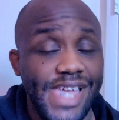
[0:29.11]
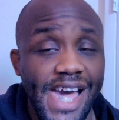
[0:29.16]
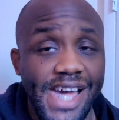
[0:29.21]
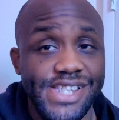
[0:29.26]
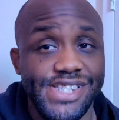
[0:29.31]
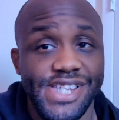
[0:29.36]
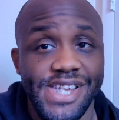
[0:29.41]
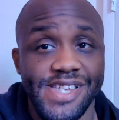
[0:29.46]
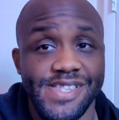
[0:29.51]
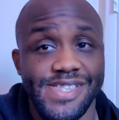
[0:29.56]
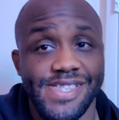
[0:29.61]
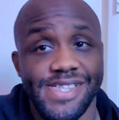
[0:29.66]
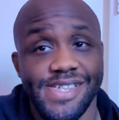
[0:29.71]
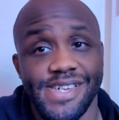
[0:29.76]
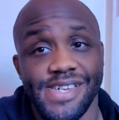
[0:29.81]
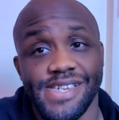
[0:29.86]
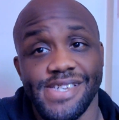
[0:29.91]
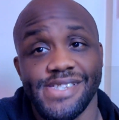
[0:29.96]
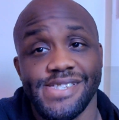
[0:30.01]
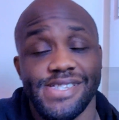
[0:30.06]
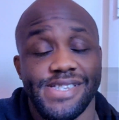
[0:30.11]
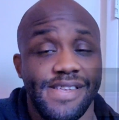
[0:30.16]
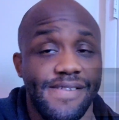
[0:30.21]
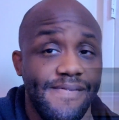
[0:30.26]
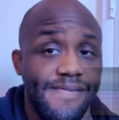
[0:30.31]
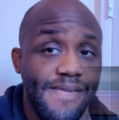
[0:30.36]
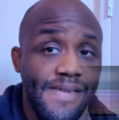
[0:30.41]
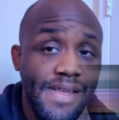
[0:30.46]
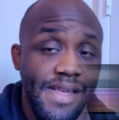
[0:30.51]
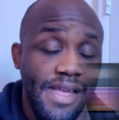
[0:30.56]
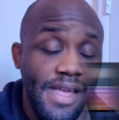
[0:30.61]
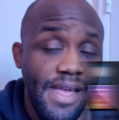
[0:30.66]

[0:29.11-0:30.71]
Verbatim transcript: digest this and